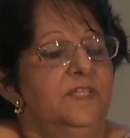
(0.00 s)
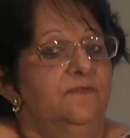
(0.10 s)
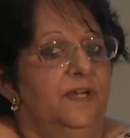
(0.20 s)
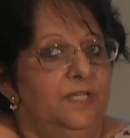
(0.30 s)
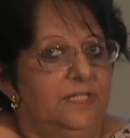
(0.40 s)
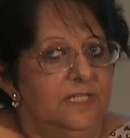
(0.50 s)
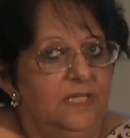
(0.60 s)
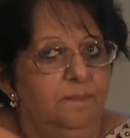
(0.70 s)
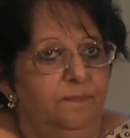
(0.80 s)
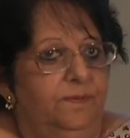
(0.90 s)
is very
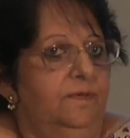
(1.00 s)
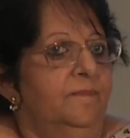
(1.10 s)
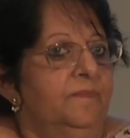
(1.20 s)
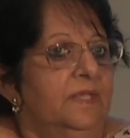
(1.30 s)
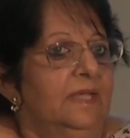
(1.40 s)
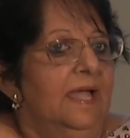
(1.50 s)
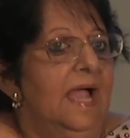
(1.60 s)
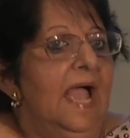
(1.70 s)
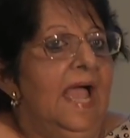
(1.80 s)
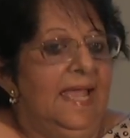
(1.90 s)
deep,
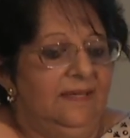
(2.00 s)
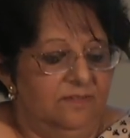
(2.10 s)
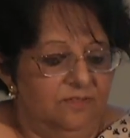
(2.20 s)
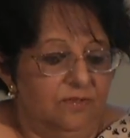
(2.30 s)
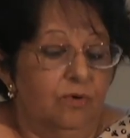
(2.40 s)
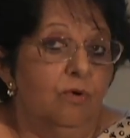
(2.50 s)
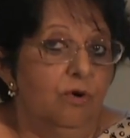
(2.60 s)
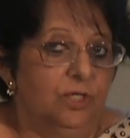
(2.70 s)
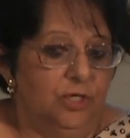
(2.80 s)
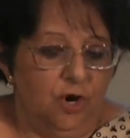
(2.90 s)
and
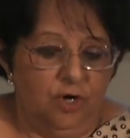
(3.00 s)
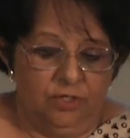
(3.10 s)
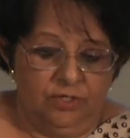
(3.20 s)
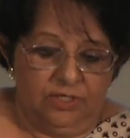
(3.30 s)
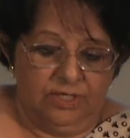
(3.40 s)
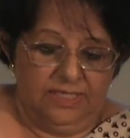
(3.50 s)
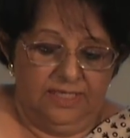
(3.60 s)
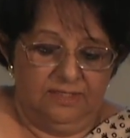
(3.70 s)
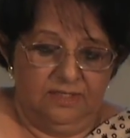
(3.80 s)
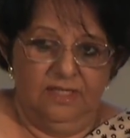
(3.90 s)
all along
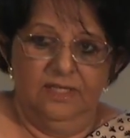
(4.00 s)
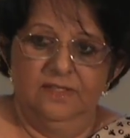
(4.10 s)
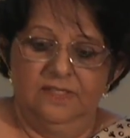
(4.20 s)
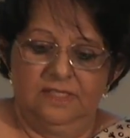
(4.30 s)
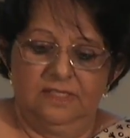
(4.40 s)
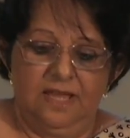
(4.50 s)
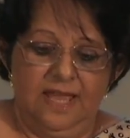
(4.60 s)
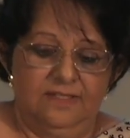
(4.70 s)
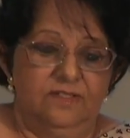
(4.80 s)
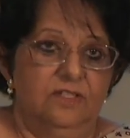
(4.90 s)
it is,
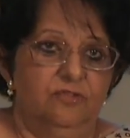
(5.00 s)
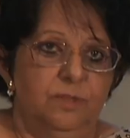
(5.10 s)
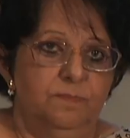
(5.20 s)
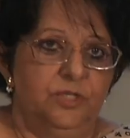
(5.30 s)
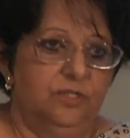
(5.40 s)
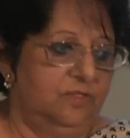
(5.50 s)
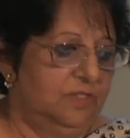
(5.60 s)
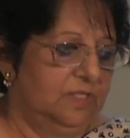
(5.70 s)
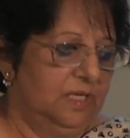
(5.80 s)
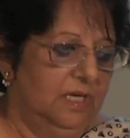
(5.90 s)
has
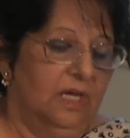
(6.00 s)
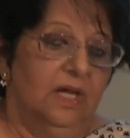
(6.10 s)
inscriptions.